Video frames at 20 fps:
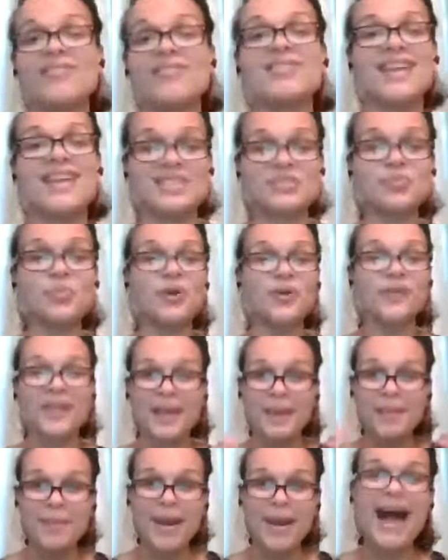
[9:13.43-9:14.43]
and that's where the
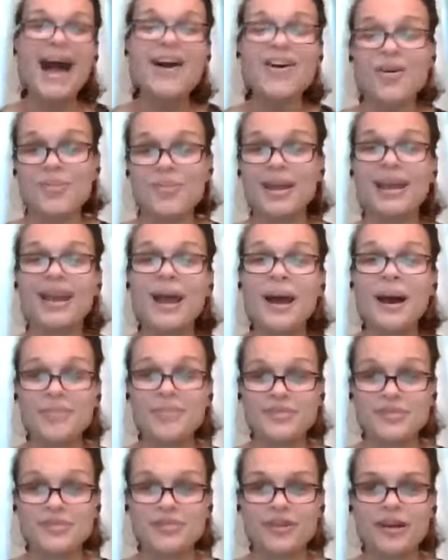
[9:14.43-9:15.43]
empowerment
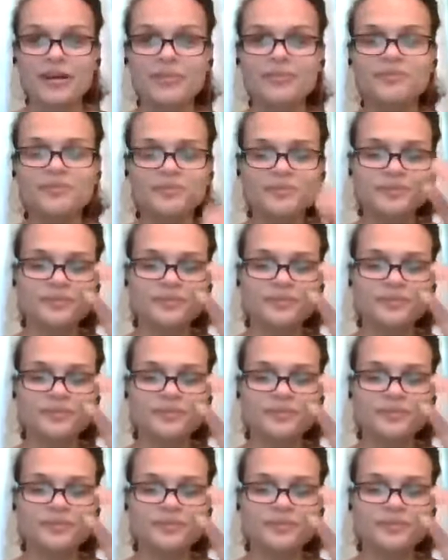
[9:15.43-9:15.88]
comes from.